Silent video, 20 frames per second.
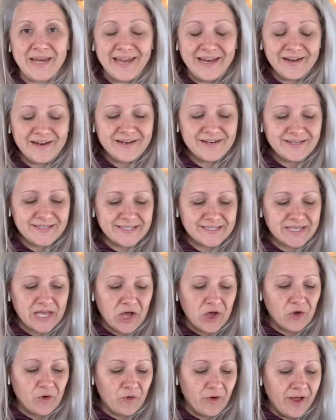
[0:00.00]
Oh yeah,
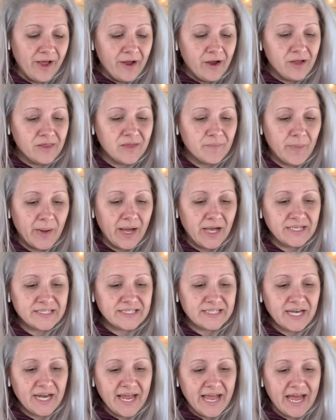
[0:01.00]
so B&G Trading is
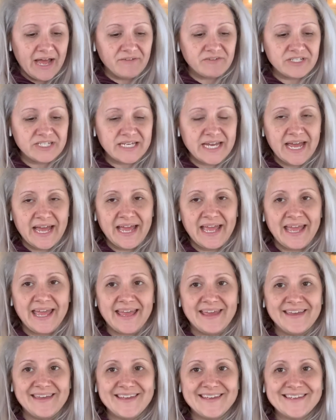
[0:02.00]
a wholesale apparel
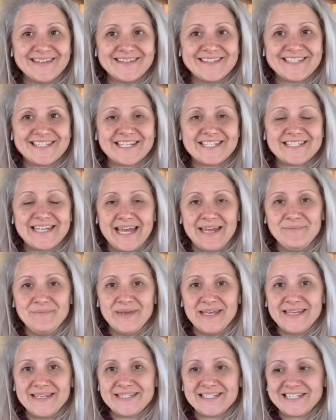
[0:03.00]
liquidator, and they sent me
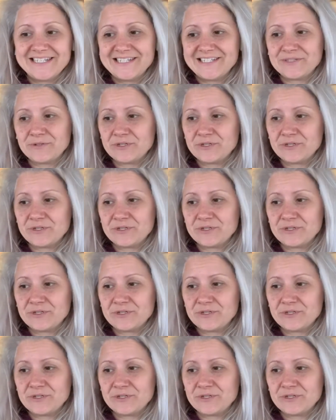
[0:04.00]
a sample box.